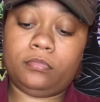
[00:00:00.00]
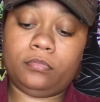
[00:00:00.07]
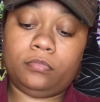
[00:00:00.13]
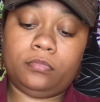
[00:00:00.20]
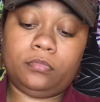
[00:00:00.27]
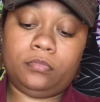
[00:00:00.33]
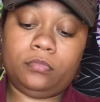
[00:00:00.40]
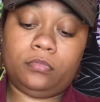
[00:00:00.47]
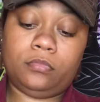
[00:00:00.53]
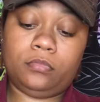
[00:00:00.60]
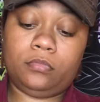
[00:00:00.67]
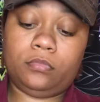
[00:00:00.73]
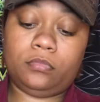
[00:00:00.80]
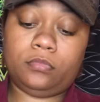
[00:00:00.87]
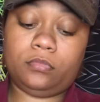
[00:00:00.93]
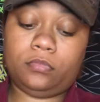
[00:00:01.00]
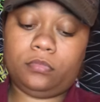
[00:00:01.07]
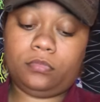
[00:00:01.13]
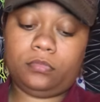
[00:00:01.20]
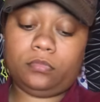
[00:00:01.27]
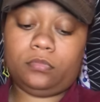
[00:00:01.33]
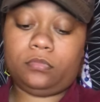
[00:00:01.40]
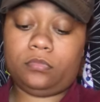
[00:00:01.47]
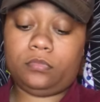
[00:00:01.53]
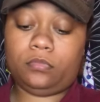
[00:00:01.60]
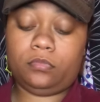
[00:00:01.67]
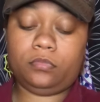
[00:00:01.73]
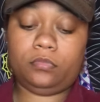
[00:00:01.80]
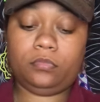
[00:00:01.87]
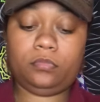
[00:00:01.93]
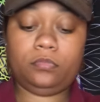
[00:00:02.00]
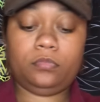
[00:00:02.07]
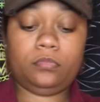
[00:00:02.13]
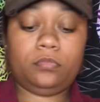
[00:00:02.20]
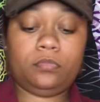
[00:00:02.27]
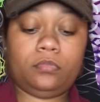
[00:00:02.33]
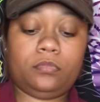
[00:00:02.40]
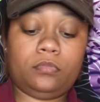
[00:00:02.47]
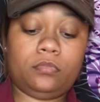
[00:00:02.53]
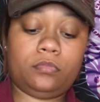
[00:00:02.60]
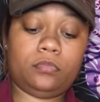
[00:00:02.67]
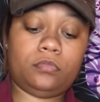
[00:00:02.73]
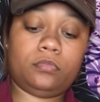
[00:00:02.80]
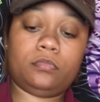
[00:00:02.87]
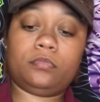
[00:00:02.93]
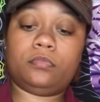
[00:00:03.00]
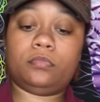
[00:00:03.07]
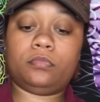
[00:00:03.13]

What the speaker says: No one is speaking in this clip.